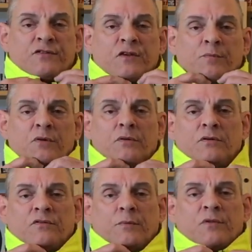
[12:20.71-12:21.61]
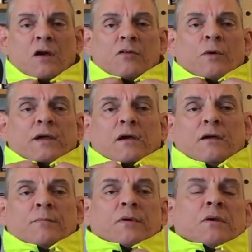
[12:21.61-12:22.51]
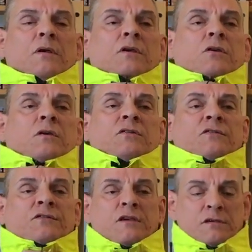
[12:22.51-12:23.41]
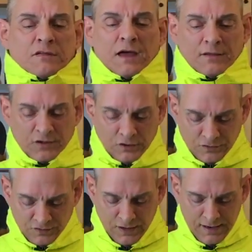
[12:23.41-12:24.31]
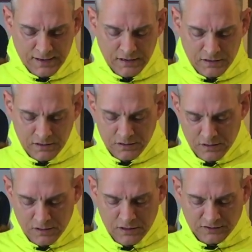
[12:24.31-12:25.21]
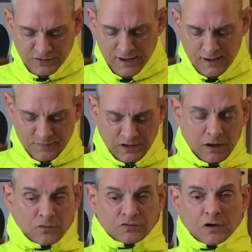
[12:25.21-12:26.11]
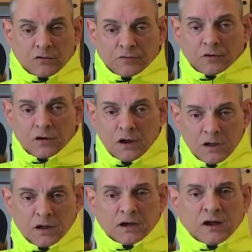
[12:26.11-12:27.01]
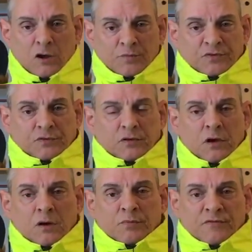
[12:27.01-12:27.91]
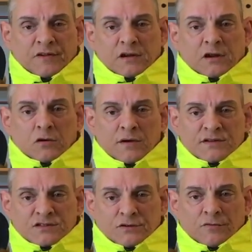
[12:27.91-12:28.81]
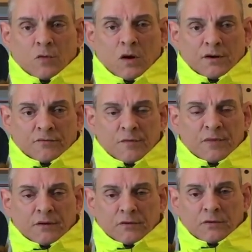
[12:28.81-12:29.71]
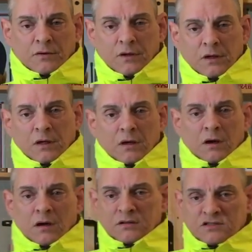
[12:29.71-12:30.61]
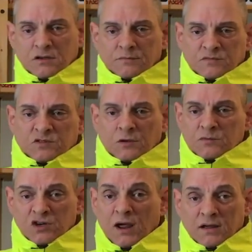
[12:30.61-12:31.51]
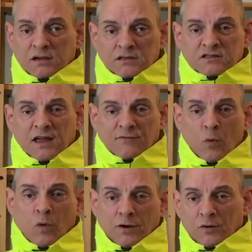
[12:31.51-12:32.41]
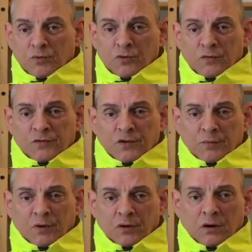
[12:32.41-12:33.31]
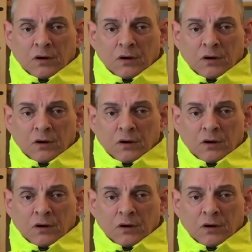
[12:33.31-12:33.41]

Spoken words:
zipper zipped all the way up. You can see that there's a tab that goes over and helps prevent ingress of water from there. Some jackets have a waterproof zipper,